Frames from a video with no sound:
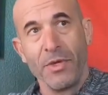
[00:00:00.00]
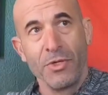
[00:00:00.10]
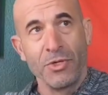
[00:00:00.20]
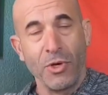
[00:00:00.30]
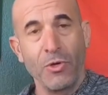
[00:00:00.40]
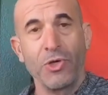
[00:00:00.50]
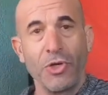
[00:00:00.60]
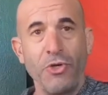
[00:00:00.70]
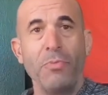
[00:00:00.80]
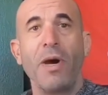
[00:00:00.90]
So
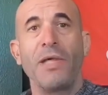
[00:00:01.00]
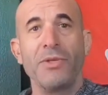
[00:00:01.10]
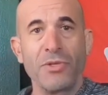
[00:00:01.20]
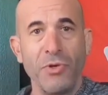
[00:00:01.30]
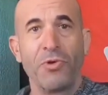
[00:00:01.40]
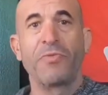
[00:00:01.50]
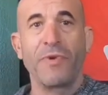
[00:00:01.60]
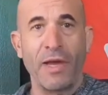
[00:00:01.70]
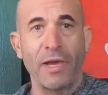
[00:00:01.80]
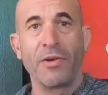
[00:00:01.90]
should you buy the scooter for
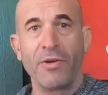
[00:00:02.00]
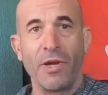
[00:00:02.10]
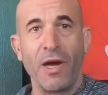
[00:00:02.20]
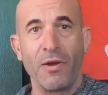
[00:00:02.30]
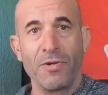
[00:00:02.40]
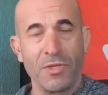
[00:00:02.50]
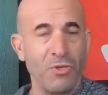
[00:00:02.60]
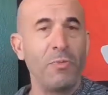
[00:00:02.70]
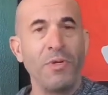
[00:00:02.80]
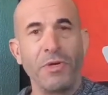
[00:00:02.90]
$900,
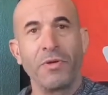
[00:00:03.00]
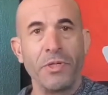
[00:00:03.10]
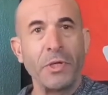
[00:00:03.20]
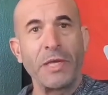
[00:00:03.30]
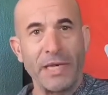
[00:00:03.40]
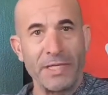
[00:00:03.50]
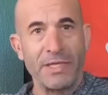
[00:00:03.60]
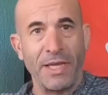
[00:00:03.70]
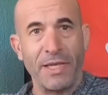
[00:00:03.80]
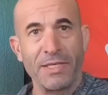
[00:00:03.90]
assuming you're in the United
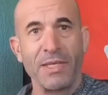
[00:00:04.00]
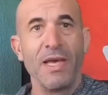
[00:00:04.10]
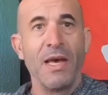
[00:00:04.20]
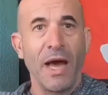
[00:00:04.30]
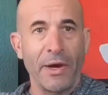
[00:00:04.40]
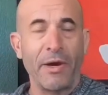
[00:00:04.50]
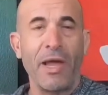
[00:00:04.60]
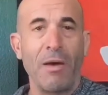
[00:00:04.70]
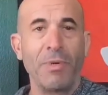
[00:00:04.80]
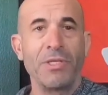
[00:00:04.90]
States? I don't know
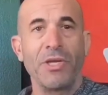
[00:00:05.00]
how much they